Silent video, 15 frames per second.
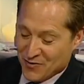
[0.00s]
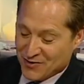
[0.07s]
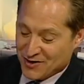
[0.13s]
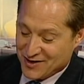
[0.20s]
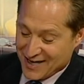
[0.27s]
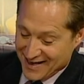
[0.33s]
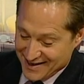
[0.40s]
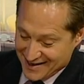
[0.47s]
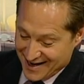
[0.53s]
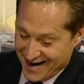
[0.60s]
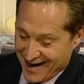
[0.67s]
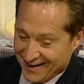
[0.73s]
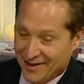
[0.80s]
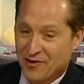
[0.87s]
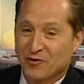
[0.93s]

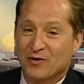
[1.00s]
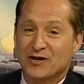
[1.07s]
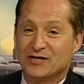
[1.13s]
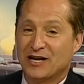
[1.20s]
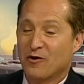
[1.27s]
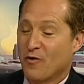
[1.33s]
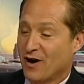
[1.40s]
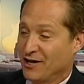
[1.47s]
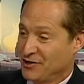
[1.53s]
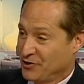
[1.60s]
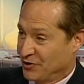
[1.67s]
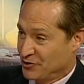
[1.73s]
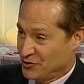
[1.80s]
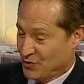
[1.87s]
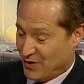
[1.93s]
Citadel, and the reason I wanted you
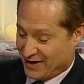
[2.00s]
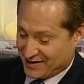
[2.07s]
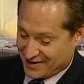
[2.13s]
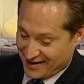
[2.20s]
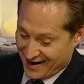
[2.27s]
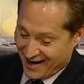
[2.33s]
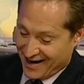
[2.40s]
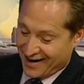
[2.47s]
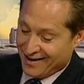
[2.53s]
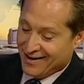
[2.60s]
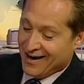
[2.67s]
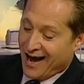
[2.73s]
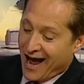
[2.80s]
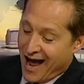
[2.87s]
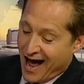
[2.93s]
to join us today,
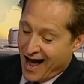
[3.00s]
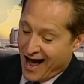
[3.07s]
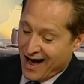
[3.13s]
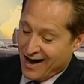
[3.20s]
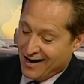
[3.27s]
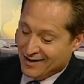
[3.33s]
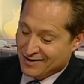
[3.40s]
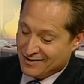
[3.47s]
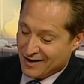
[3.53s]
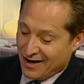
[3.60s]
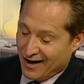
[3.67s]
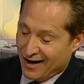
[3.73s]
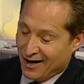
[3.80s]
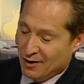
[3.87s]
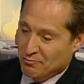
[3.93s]
has
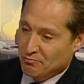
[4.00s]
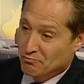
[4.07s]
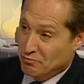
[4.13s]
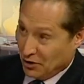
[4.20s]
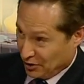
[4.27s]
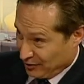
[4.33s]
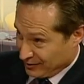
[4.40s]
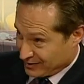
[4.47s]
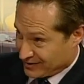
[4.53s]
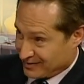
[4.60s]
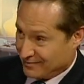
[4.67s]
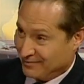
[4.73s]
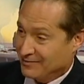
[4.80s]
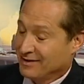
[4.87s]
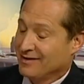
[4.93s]
um, built
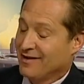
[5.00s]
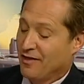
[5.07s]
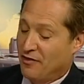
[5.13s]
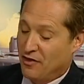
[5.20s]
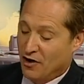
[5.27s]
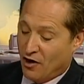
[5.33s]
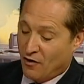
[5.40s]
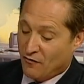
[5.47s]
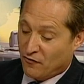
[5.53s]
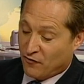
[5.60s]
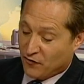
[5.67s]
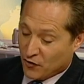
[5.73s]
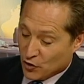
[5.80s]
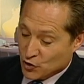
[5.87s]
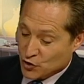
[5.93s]
the
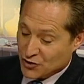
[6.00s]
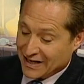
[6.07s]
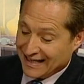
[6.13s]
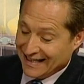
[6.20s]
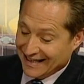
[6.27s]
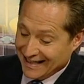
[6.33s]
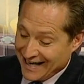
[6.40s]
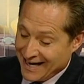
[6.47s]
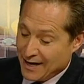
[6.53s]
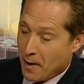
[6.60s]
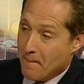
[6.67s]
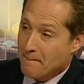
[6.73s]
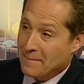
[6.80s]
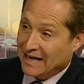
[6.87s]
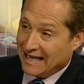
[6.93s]
first LEED
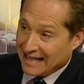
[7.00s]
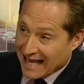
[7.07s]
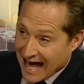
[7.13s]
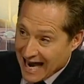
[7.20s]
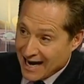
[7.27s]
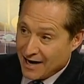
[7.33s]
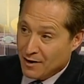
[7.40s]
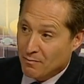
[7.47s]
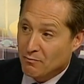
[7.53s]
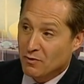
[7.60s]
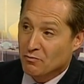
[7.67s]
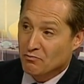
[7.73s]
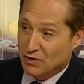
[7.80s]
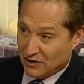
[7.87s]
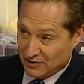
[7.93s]
platinum
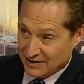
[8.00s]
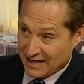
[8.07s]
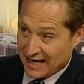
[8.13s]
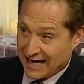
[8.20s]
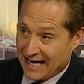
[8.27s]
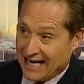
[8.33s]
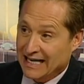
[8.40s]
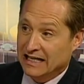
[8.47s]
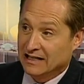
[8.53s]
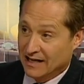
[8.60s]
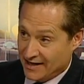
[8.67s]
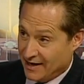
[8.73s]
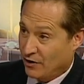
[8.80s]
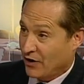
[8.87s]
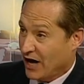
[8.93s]
building in
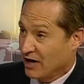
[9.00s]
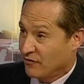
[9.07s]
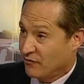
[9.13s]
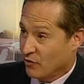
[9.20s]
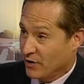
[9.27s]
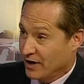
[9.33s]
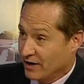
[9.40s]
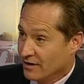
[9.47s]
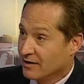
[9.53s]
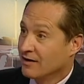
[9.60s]
Glendale, California.